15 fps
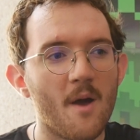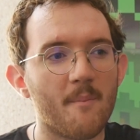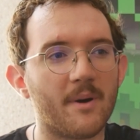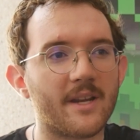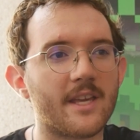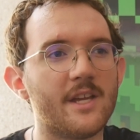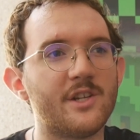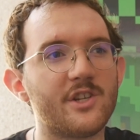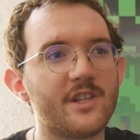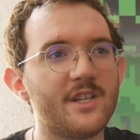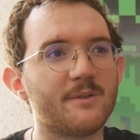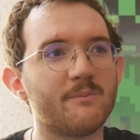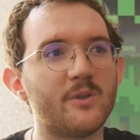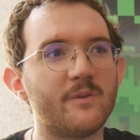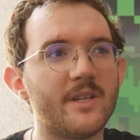But each of
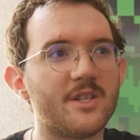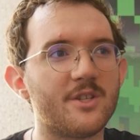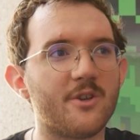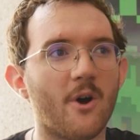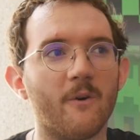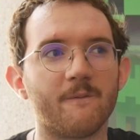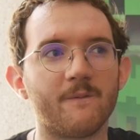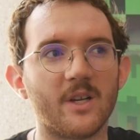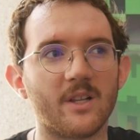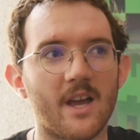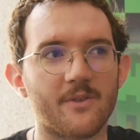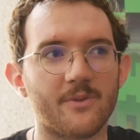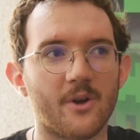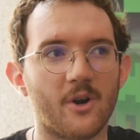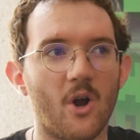these movies don't feel
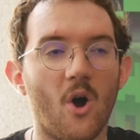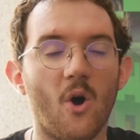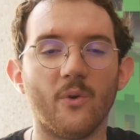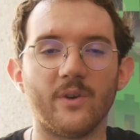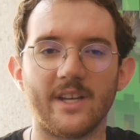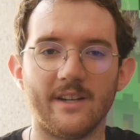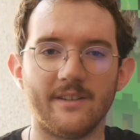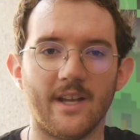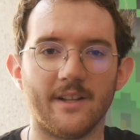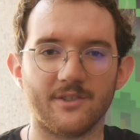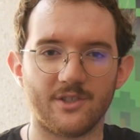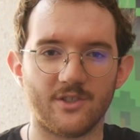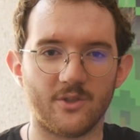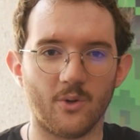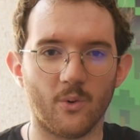like their own
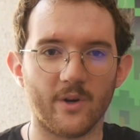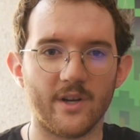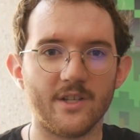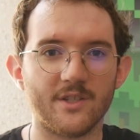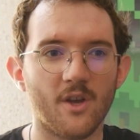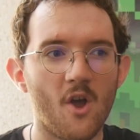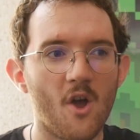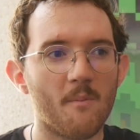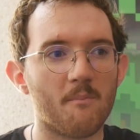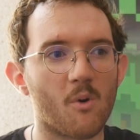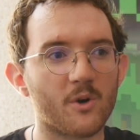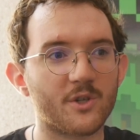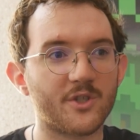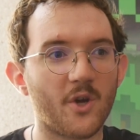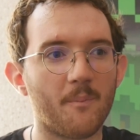condensed stories,
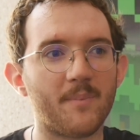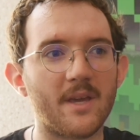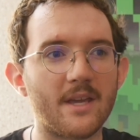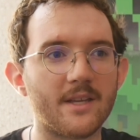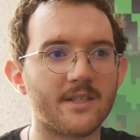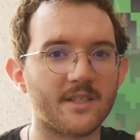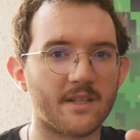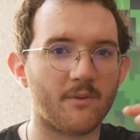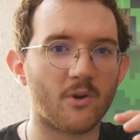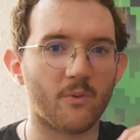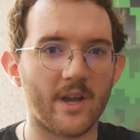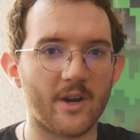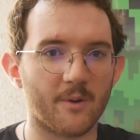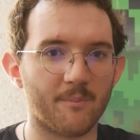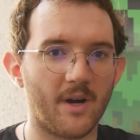more so pieces of a
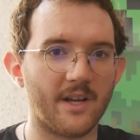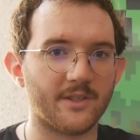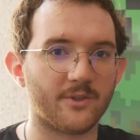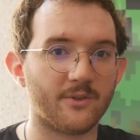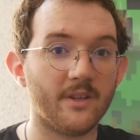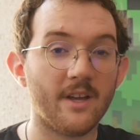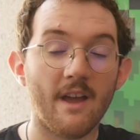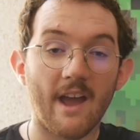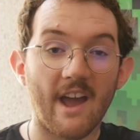greater puzzle.